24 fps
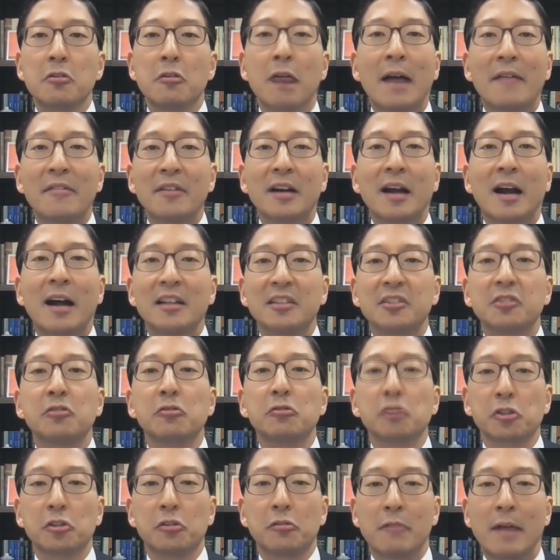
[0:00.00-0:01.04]
you have a
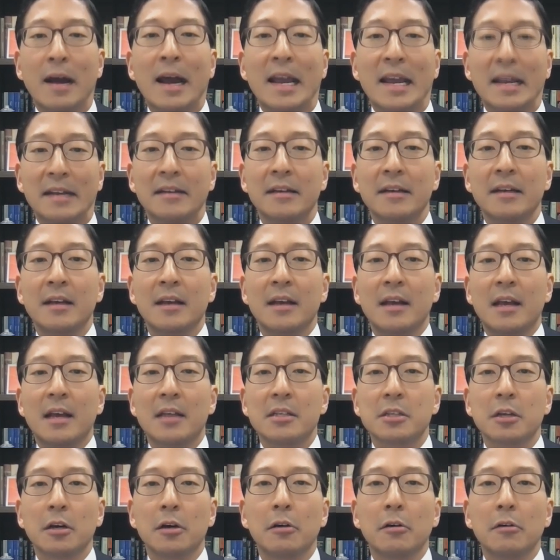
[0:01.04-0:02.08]
constitutional right.
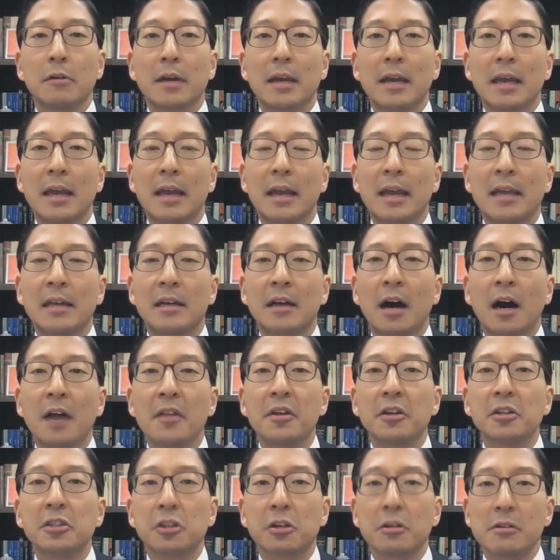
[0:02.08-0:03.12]
So in
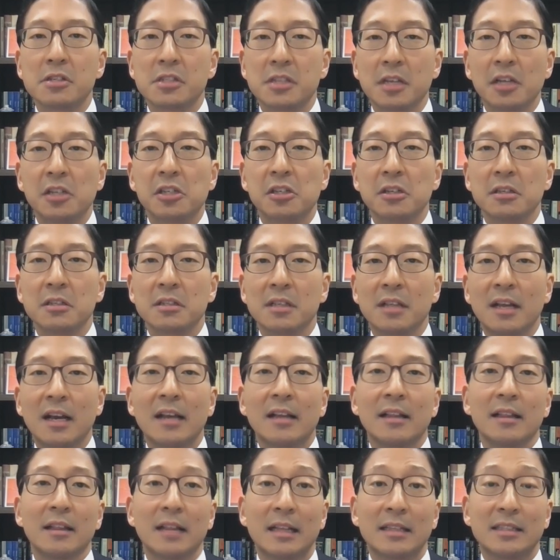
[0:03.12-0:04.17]
other jurisdictions,
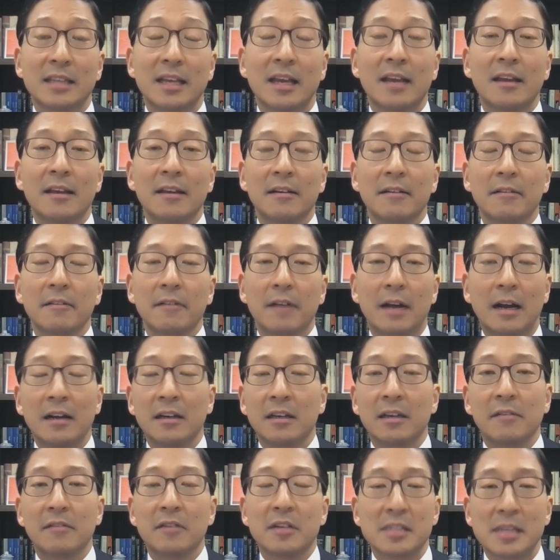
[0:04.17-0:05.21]
like let's say I'll
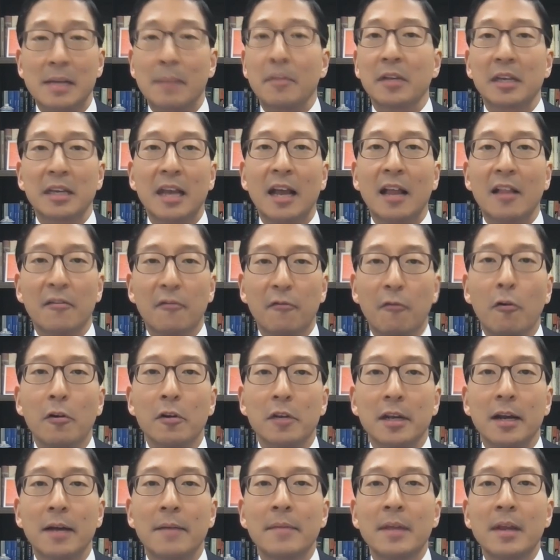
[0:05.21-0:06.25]
give you an example in
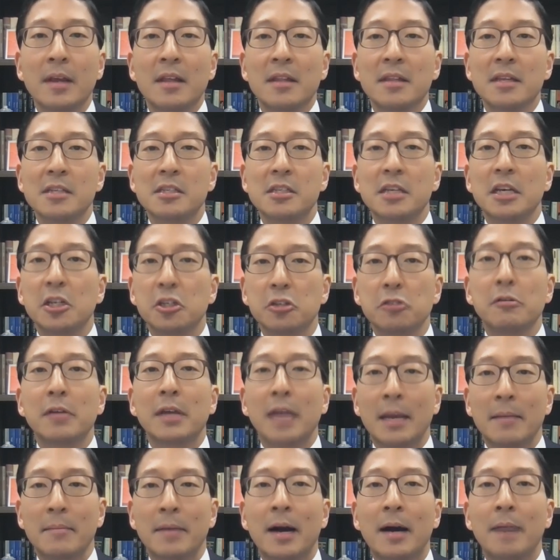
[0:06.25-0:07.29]
California, this issue
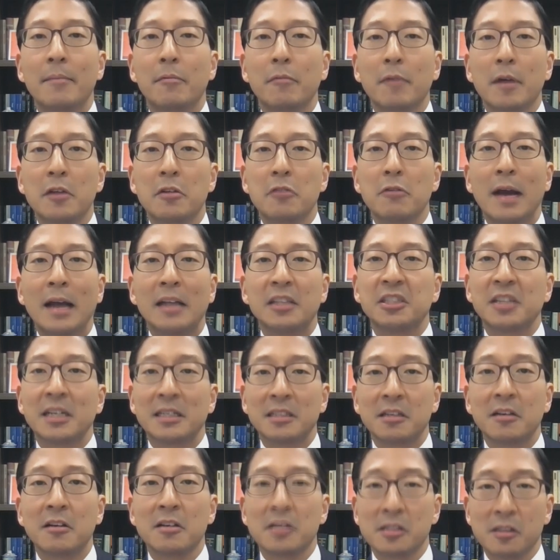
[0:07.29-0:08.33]
came up where you had
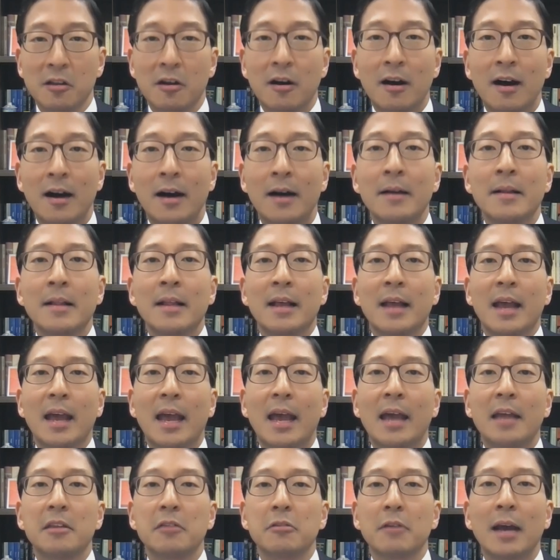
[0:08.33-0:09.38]
Jessica's Law
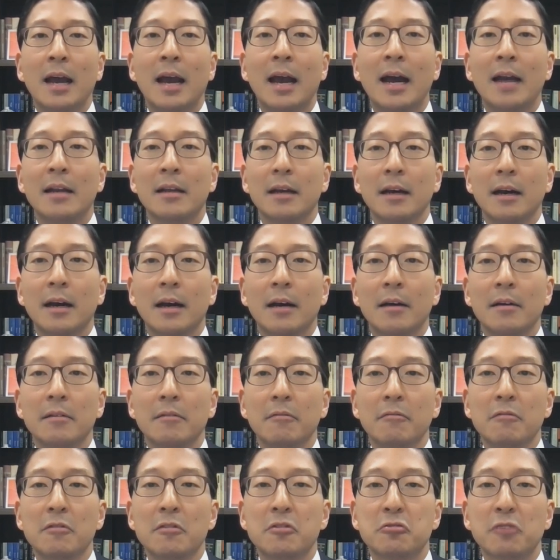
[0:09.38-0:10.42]
and you had uh,
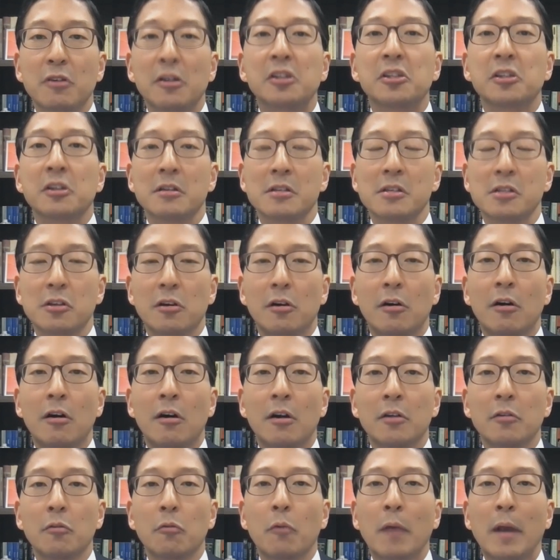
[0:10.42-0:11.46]
restrictions
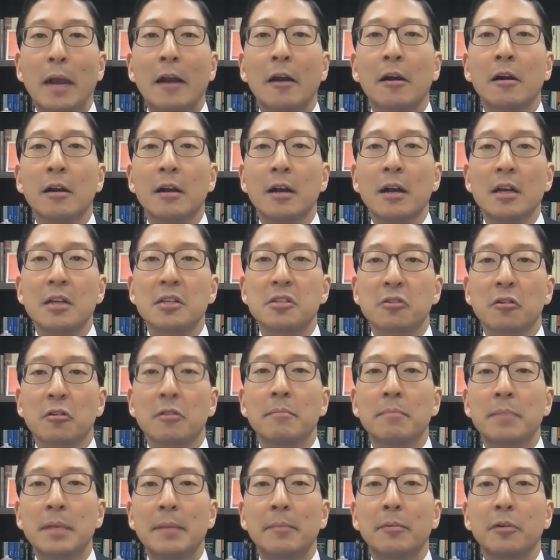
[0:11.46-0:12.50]
on where
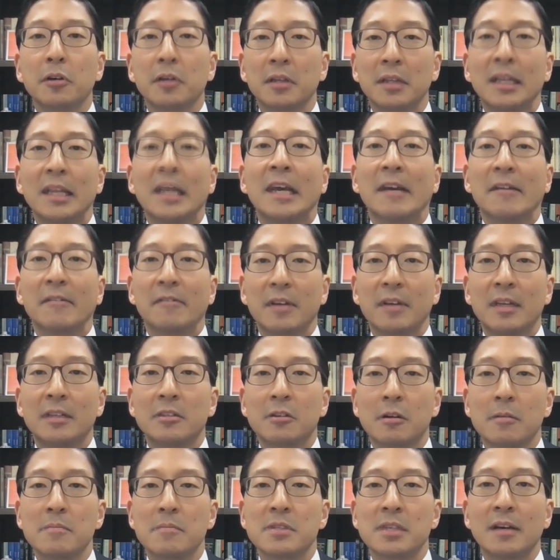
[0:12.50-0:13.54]
certain people could live in
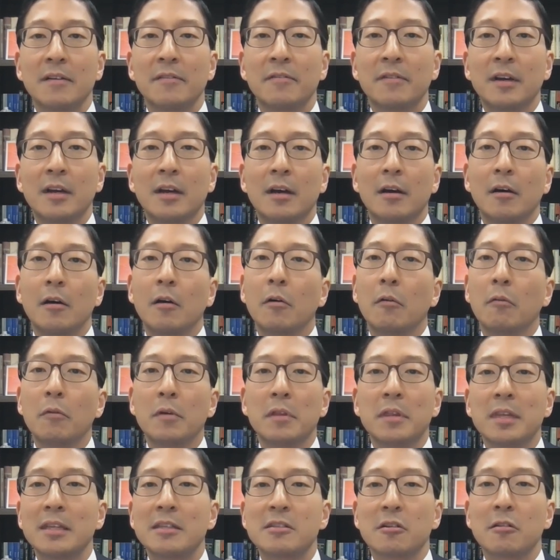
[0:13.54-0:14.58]
terms of uh,
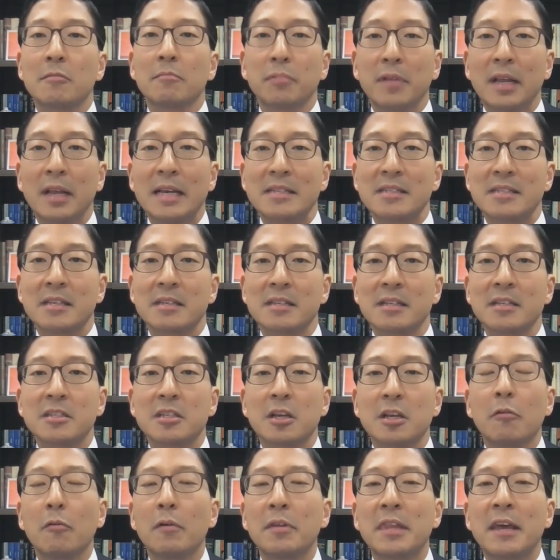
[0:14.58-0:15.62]
within certain places. And
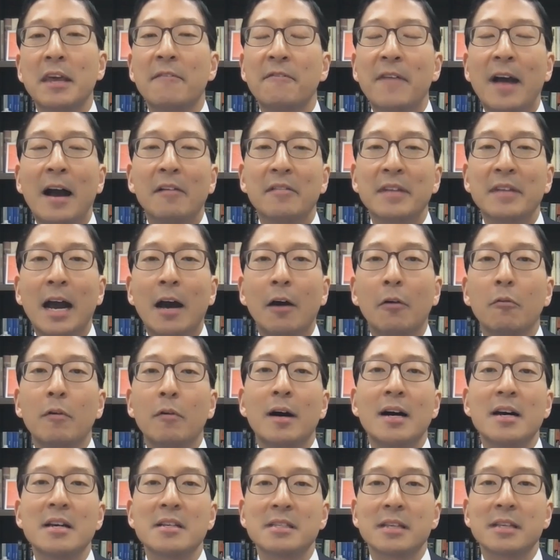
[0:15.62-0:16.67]
so what they found out
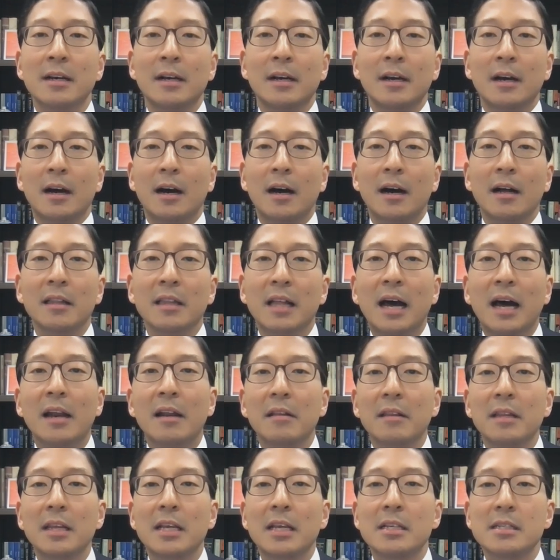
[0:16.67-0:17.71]
was a lot
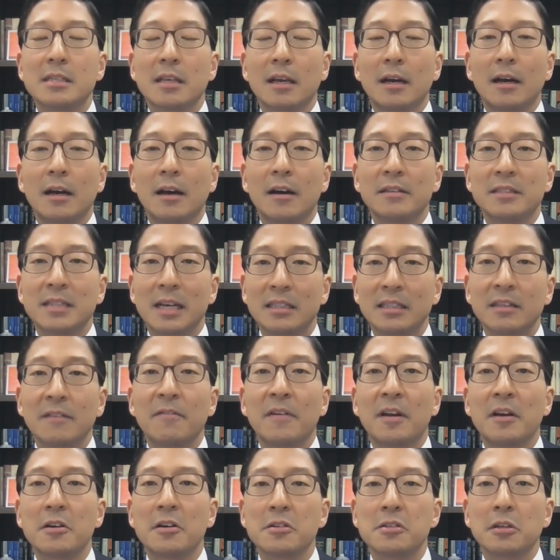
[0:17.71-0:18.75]
of these uh, sex
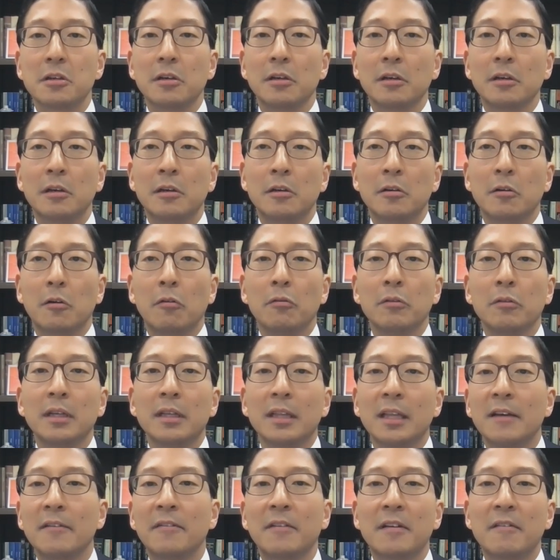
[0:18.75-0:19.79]
offenders could only
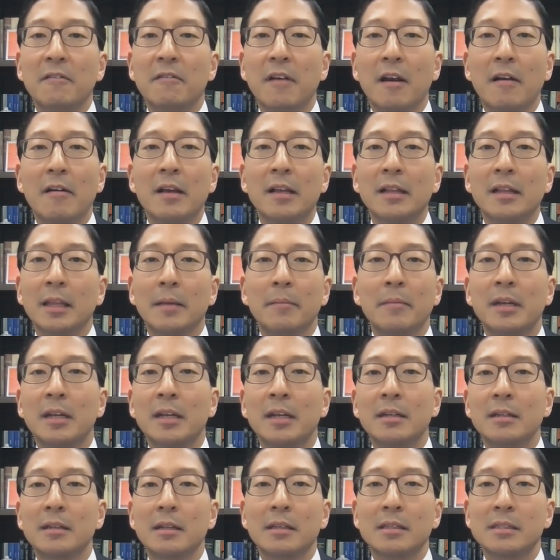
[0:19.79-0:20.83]
live in very
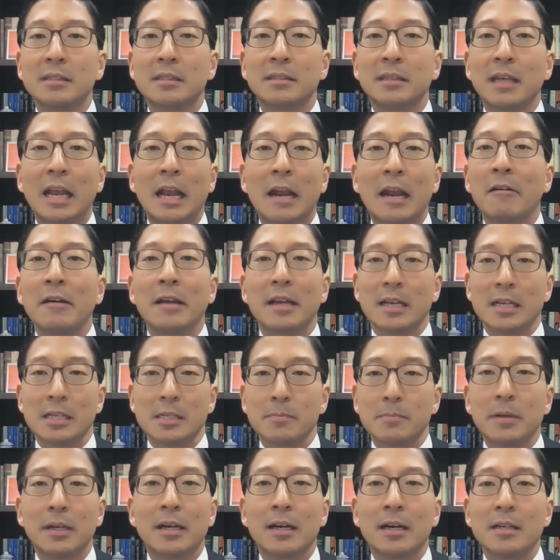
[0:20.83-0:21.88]
limited areas
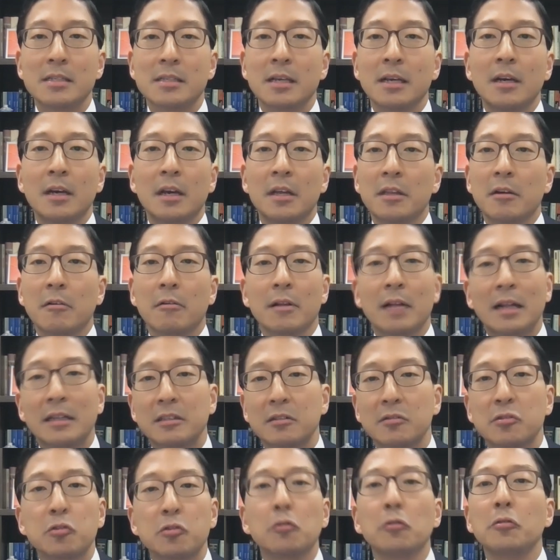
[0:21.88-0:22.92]
because there were lots
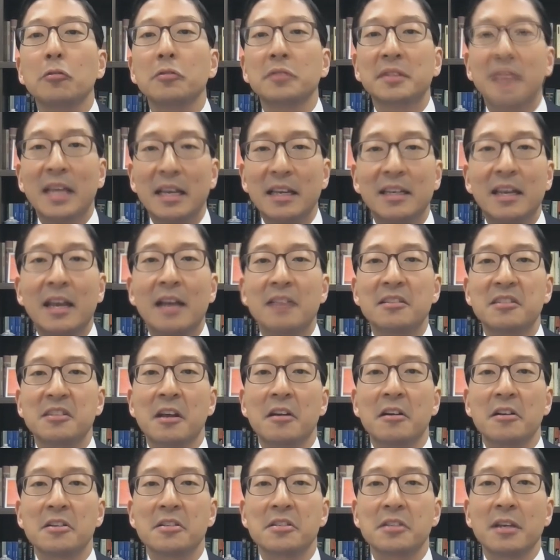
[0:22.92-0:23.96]
of schools, daycare
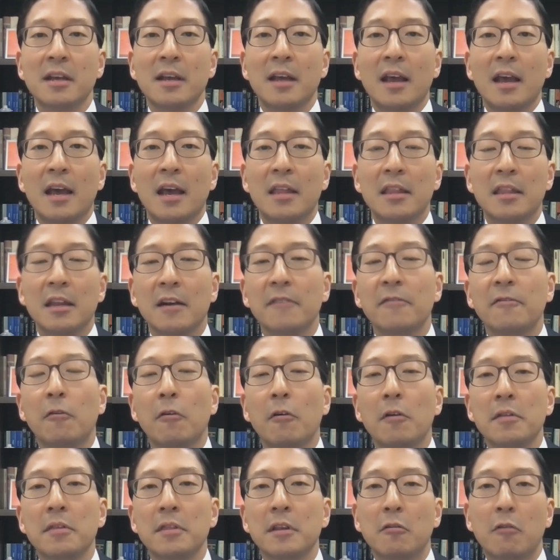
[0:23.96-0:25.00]
centers, and
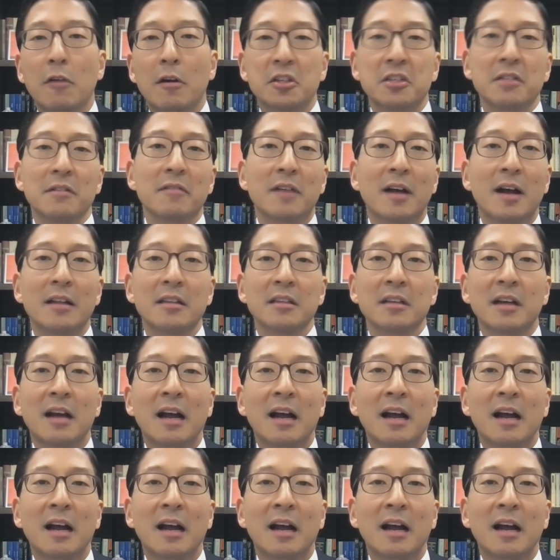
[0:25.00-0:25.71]
therefore the question of the